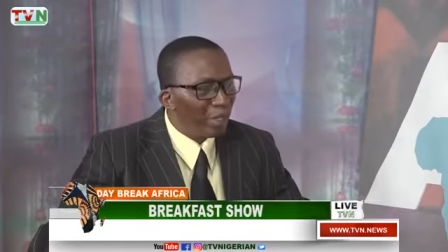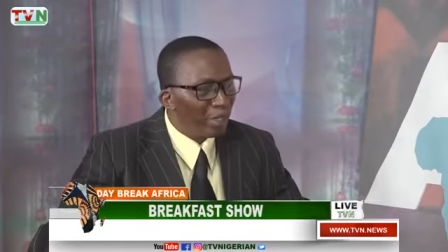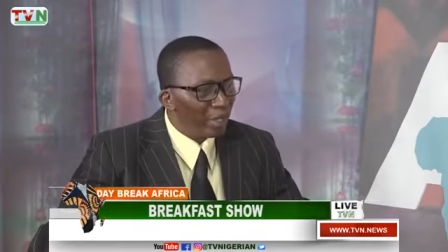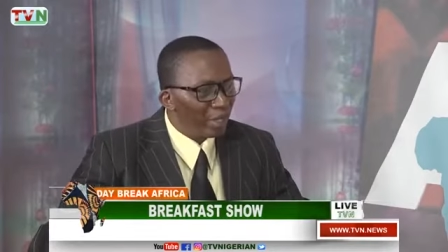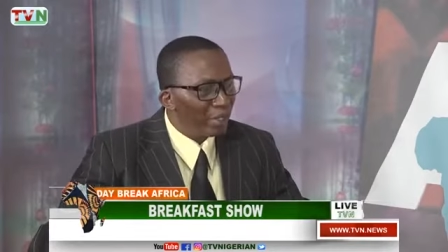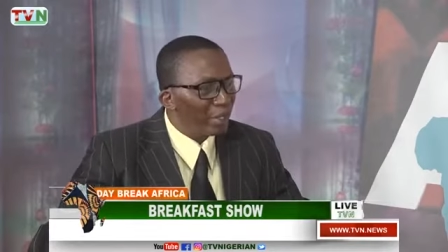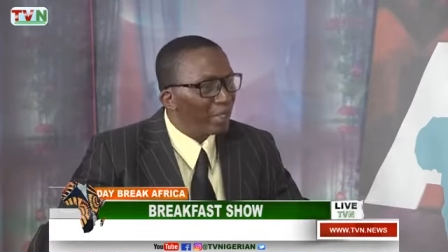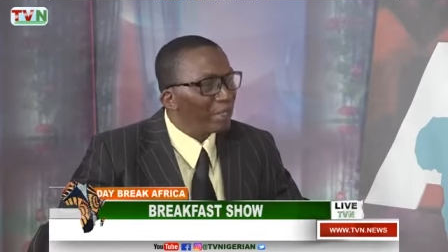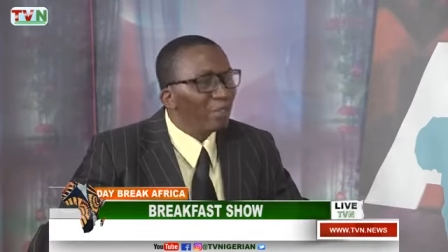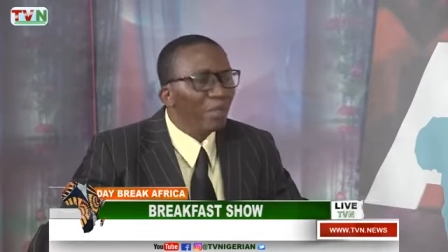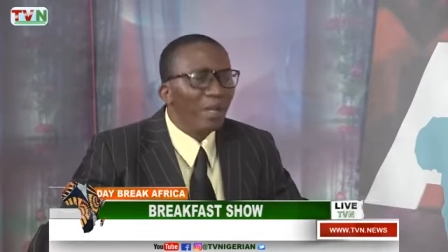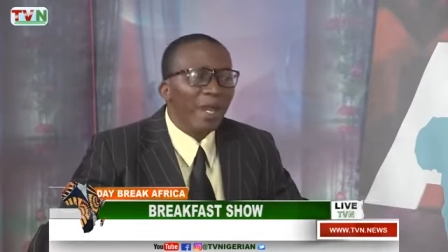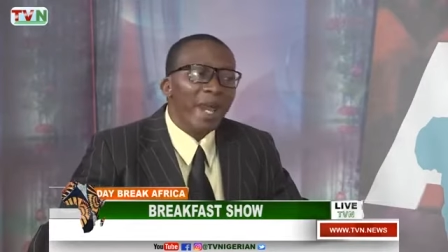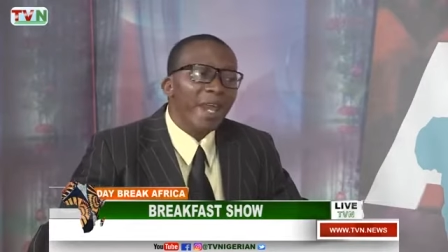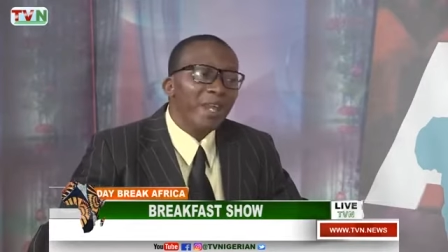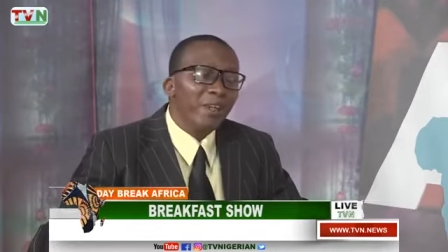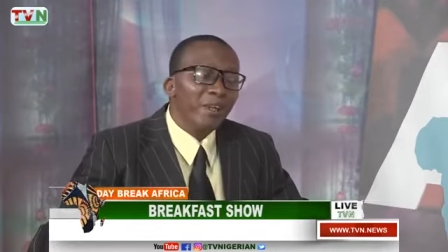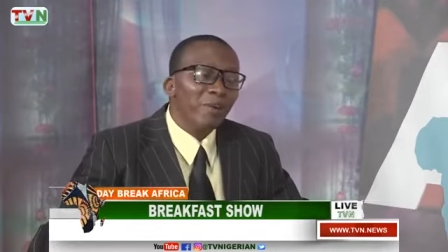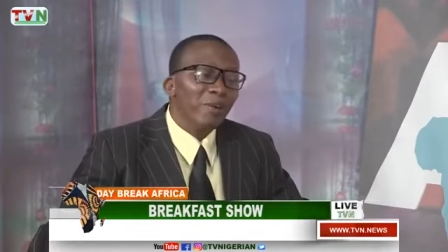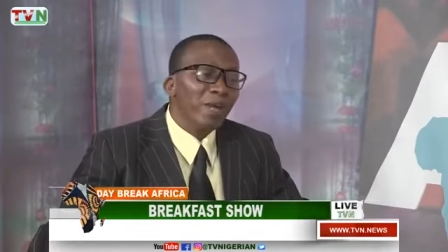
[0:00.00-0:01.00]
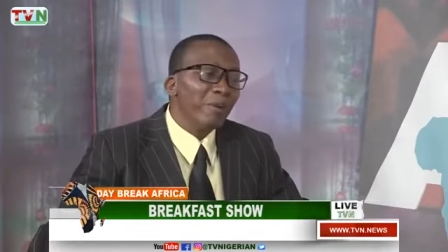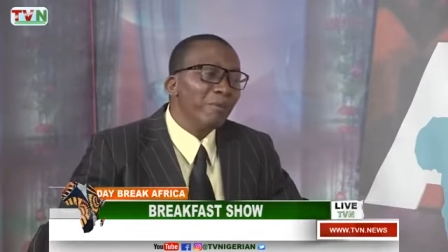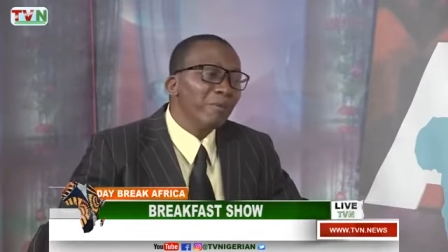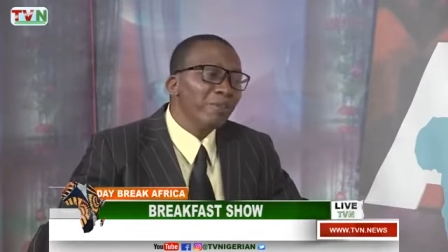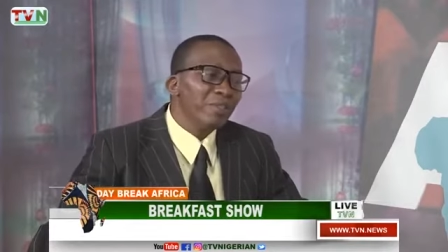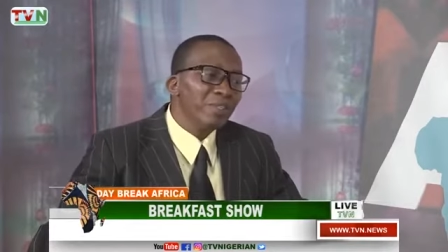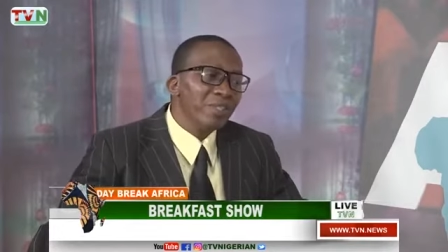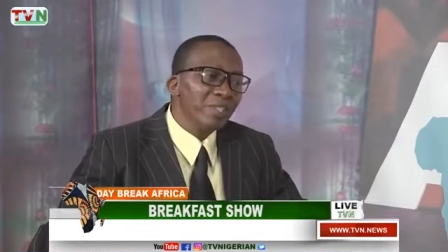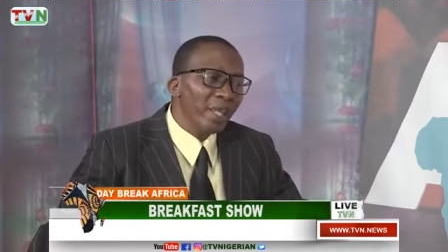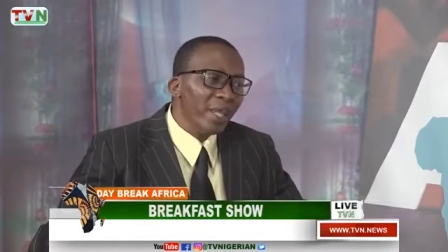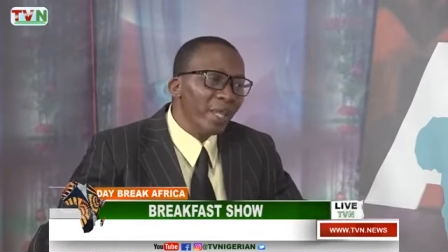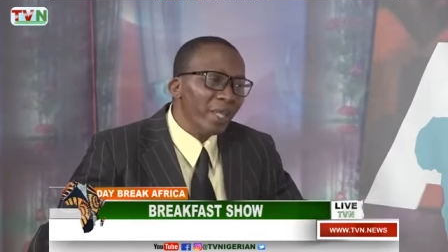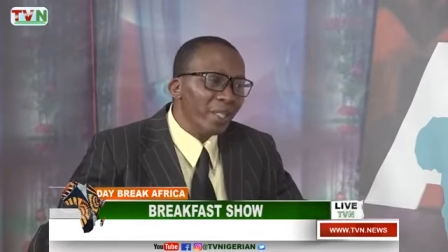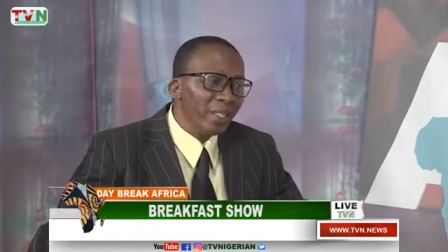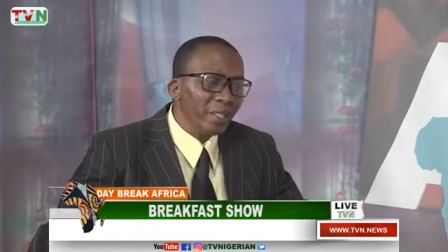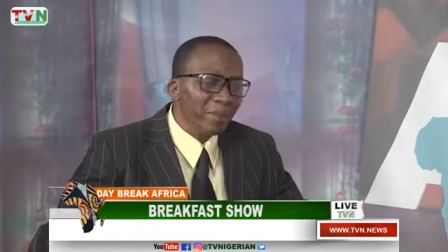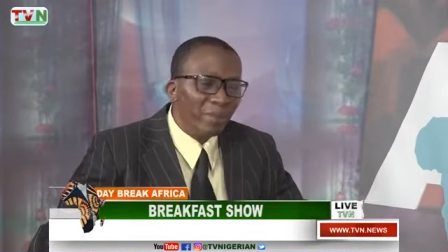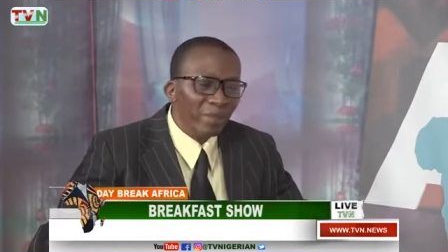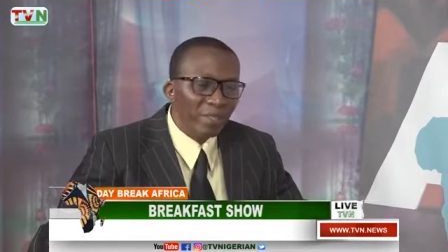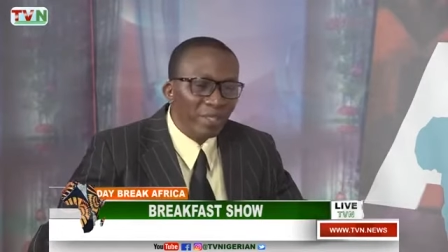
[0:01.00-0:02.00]
You understand? So I don't. I wouldn't say
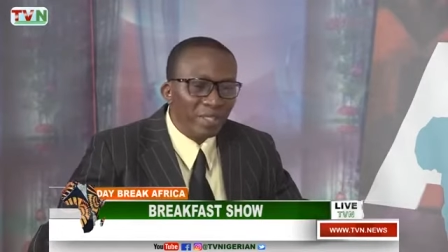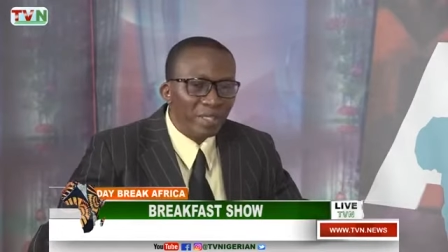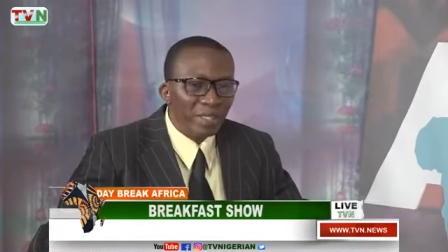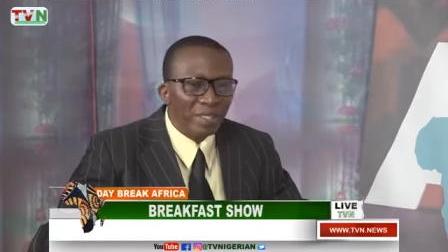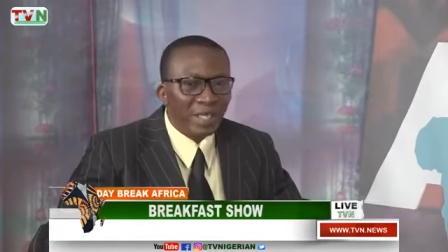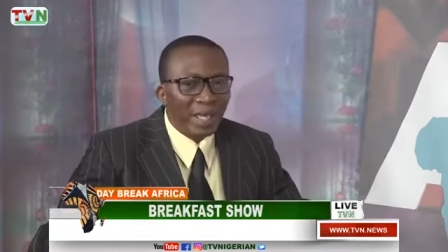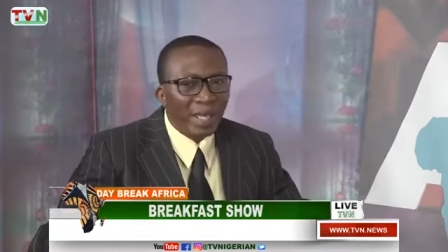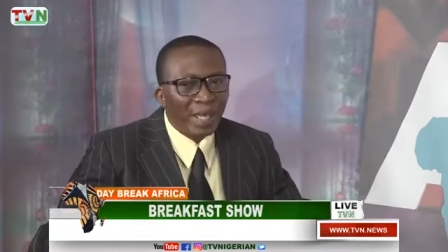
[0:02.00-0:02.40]
the police is